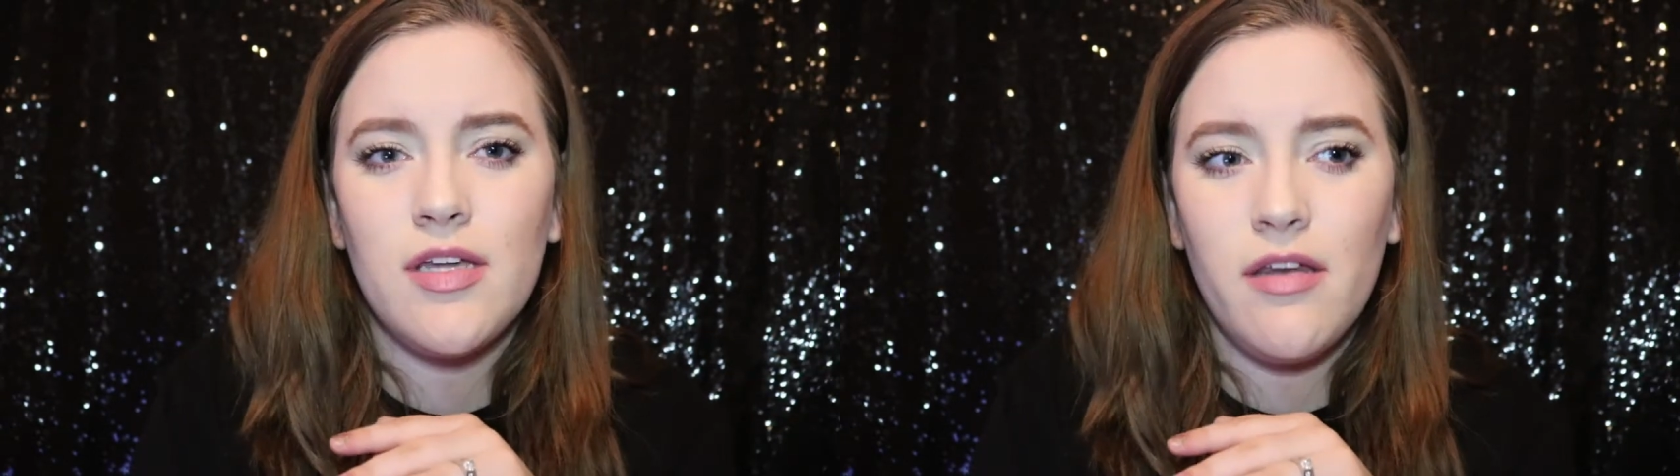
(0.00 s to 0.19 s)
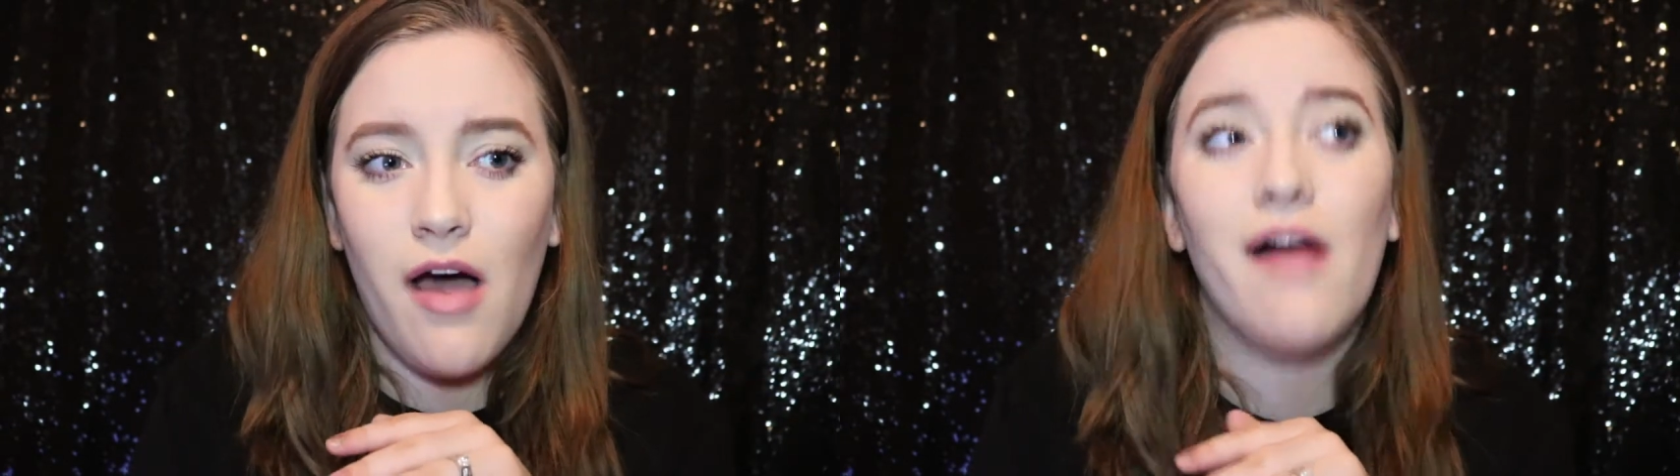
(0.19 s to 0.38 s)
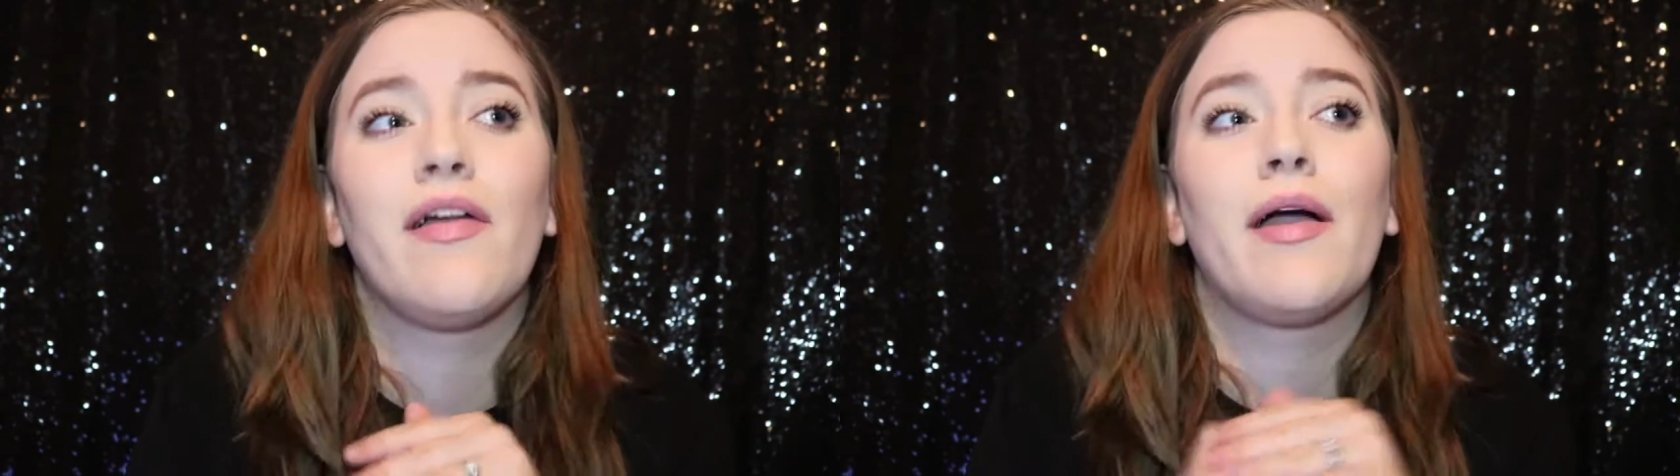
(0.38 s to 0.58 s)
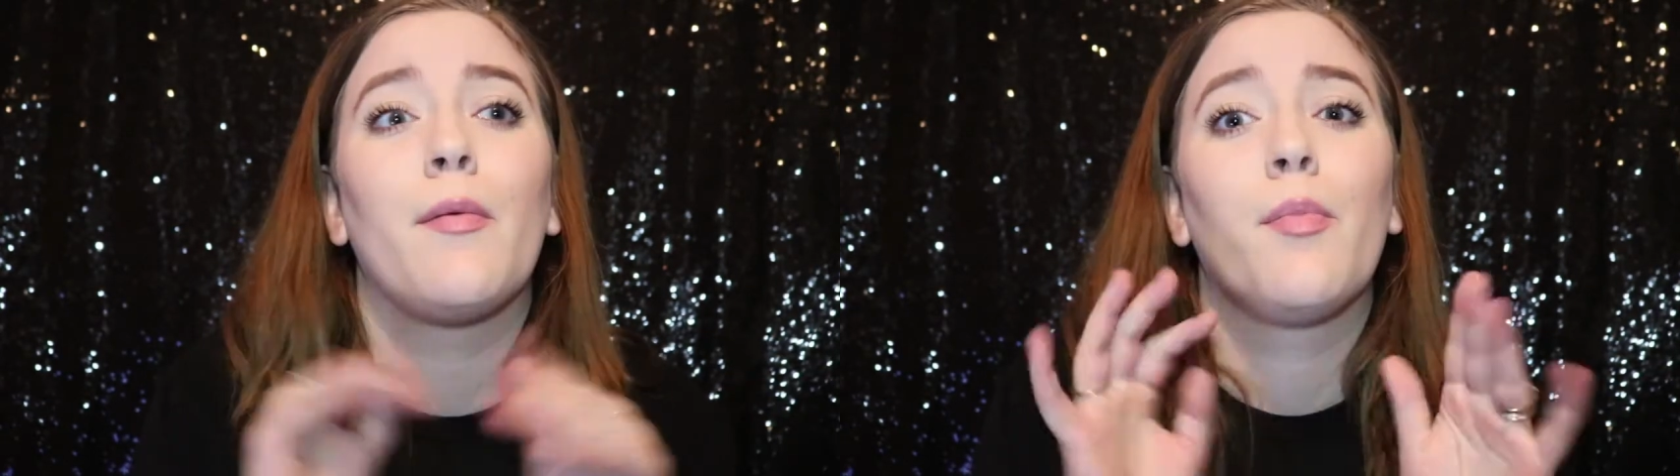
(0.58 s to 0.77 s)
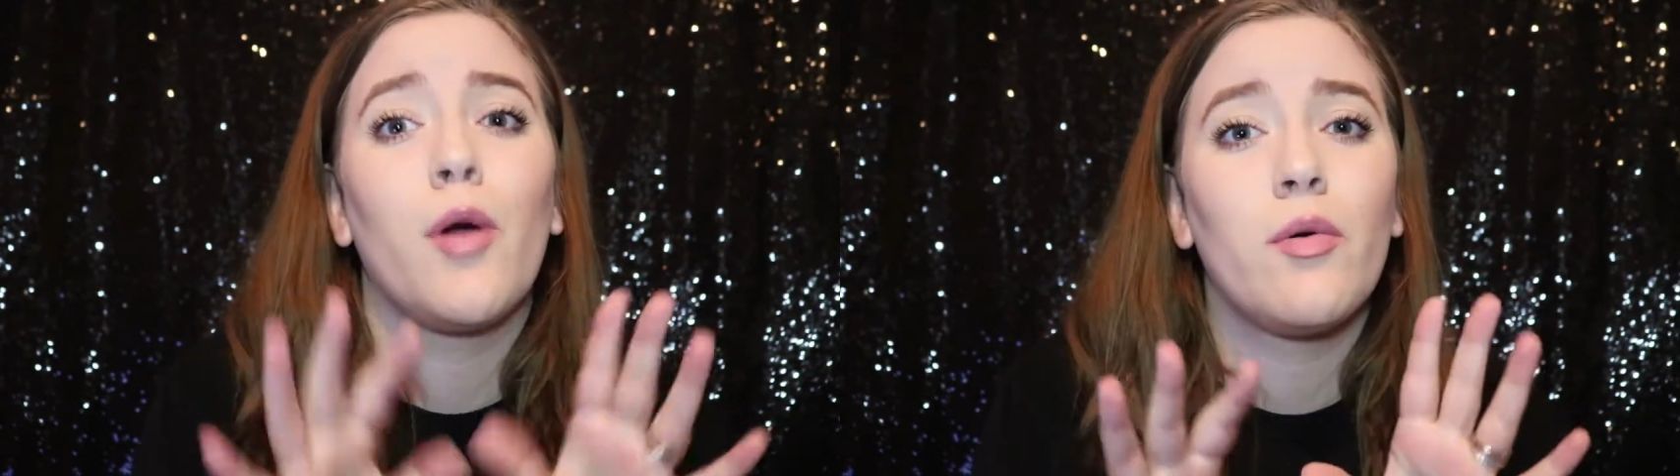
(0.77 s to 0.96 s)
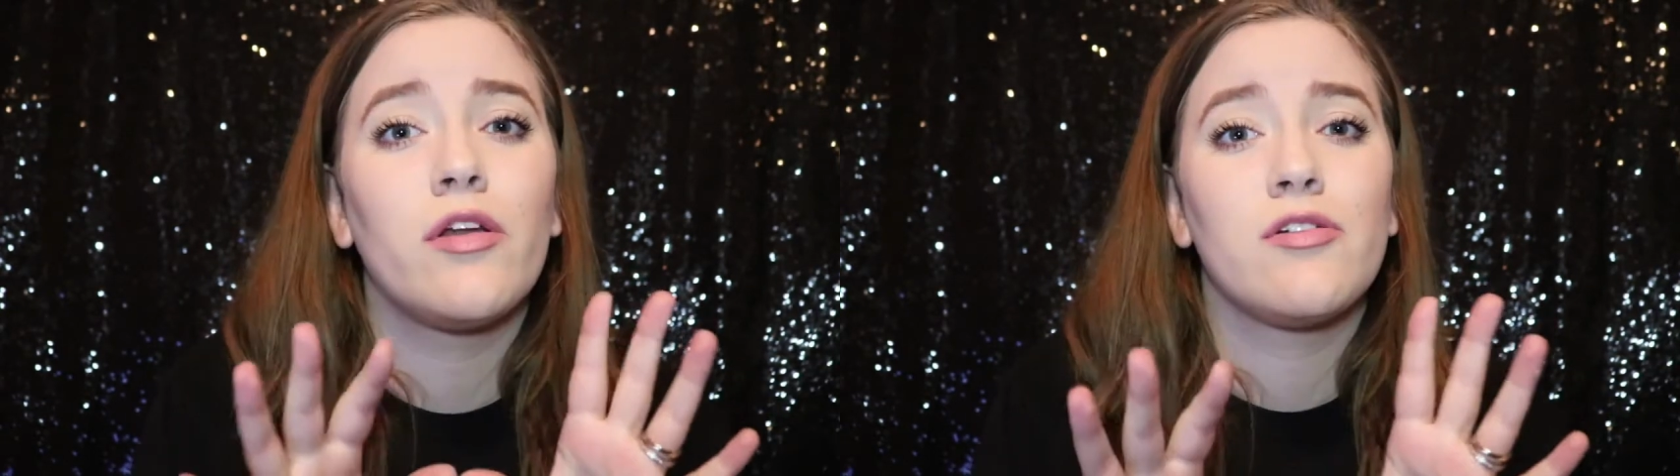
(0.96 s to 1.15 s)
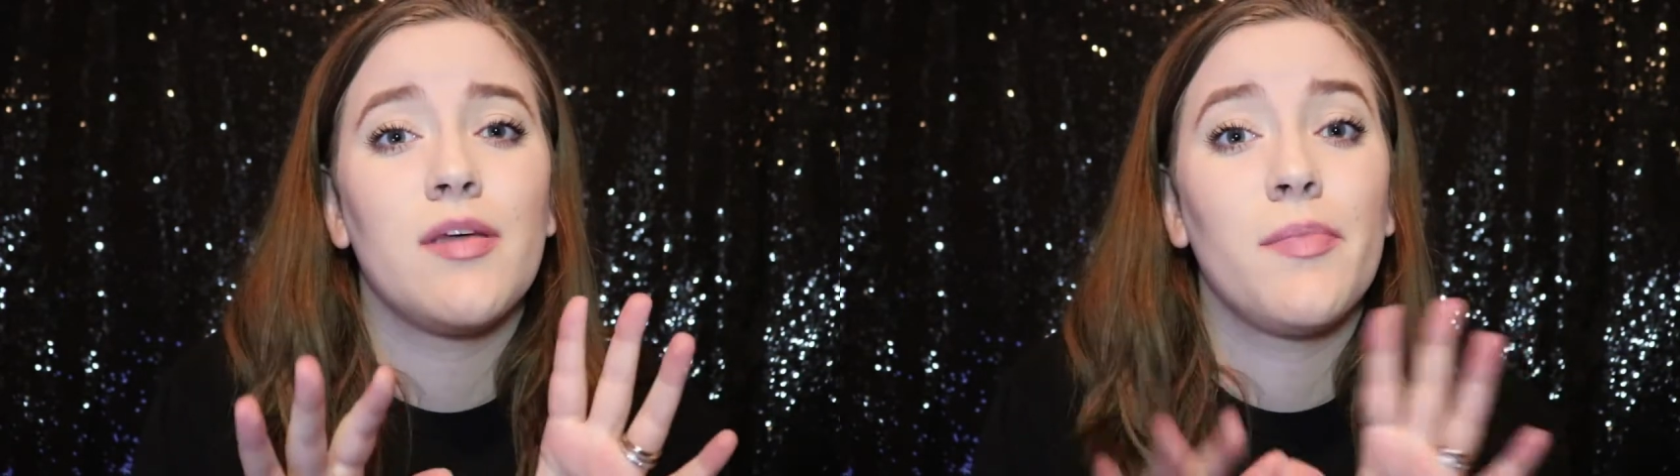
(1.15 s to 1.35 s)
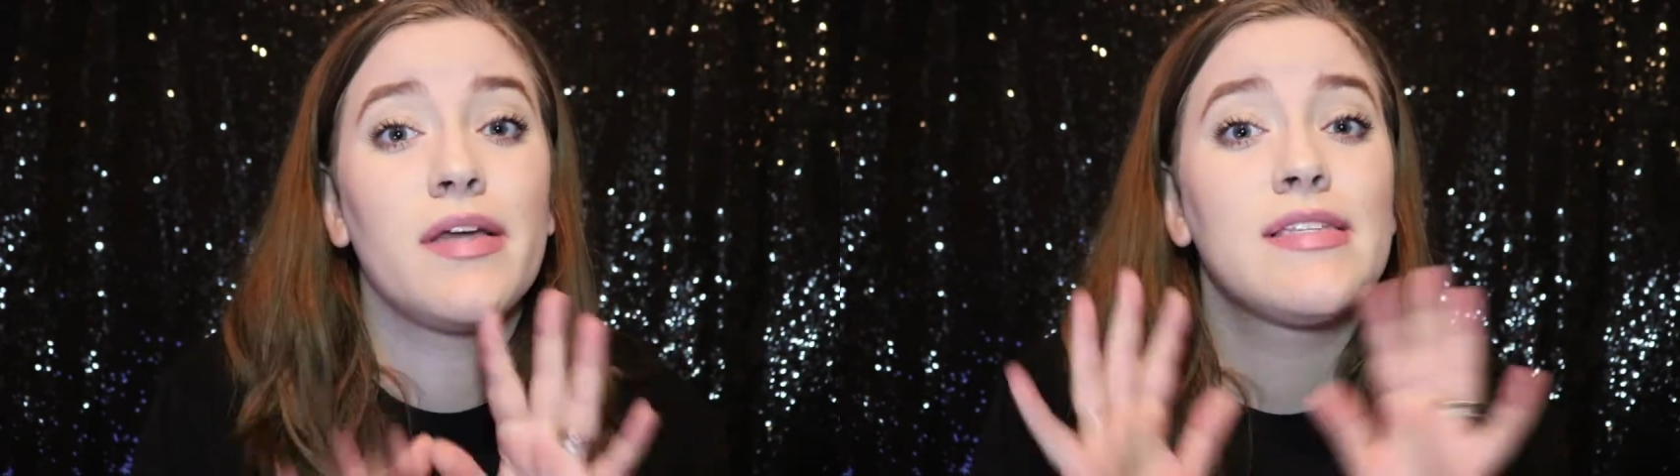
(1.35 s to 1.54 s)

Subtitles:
and not a broken or something.